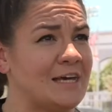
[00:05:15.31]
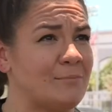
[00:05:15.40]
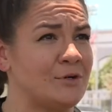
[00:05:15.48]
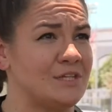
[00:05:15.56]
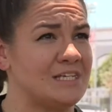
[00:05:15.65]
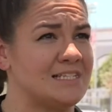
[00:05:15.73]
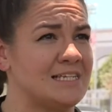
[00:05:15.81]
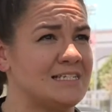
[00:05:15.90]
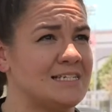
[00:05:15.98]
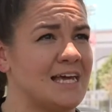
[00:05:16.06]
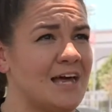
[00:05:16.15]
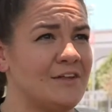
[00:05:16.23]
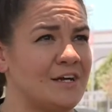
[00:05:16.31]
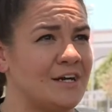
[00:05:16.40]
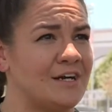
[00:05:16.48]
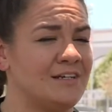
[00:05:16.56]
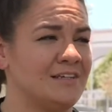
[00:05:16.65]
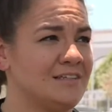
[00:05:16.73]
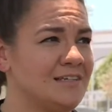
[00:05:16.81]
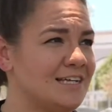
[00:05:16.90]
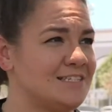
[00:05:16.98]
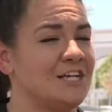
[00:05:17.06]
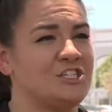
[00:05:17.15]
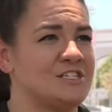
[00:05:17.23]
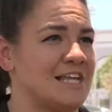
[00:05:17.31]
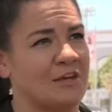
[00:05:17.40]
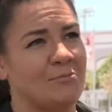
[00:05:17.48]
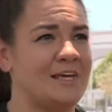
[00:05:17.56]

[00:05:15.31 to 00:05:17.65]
put these things together, it's not just like